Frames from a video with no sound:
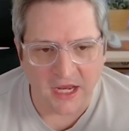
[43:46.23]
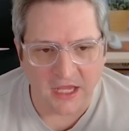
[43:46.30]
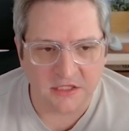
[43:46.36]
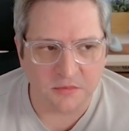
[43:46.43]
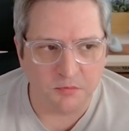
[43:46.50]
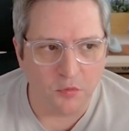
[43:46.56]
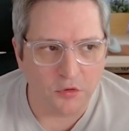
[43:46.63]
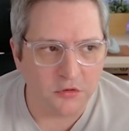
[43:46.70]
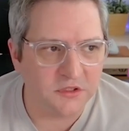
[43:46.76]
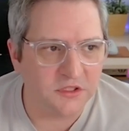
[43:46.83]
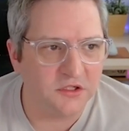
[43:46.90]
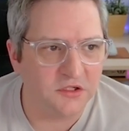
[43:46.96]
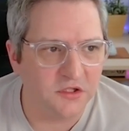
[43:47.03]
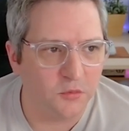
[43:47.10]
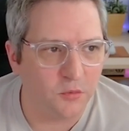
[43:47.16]
It's more to
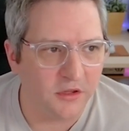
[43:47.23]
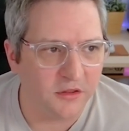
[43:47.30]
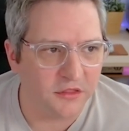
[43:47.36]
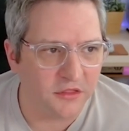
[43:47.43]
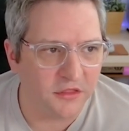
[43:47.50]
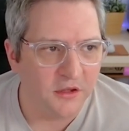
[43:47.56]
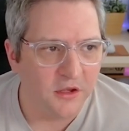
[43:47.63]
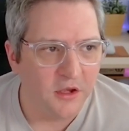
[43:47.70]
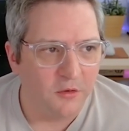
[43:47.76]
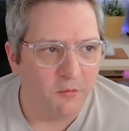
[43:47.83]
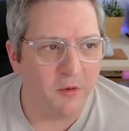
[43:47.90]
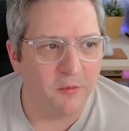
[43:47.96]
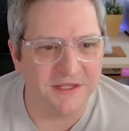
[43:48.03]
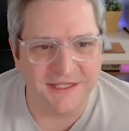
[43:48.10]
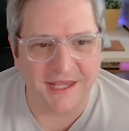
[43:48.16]
do with
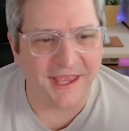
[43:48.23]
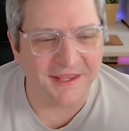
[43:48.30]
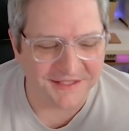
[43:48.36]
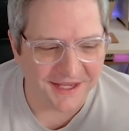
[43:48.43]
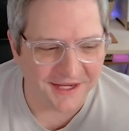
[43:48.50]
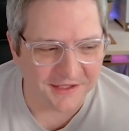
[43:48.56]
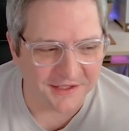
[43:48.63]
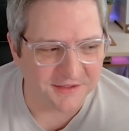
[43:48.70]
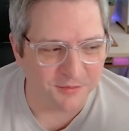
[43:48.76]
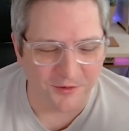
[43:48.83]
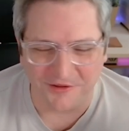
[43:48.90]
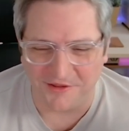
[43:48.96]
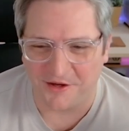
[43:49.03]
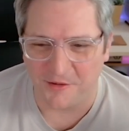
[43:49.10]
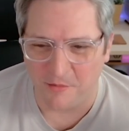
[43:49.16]
when we say it's like it's more
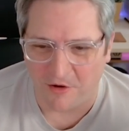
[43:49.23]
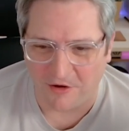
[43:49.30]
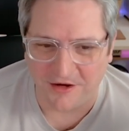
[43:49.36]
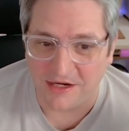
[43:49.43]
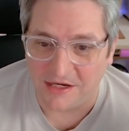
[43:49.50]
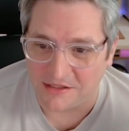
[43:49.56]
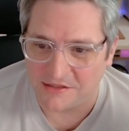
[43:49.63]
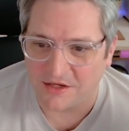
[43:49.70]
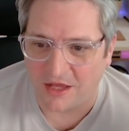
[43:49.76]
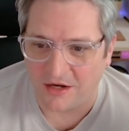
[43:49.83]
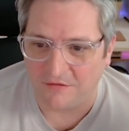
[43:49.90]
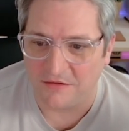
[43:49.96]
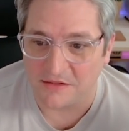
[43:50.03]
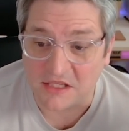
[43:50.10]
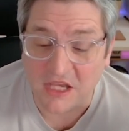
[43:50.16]
the commodity side
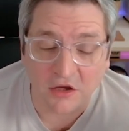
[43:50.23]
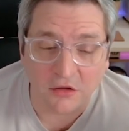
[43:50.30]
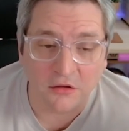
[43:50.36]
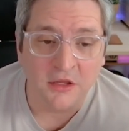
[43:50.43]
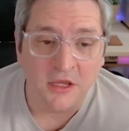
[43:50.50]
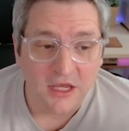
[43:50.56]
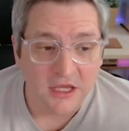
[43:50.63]
of the skill,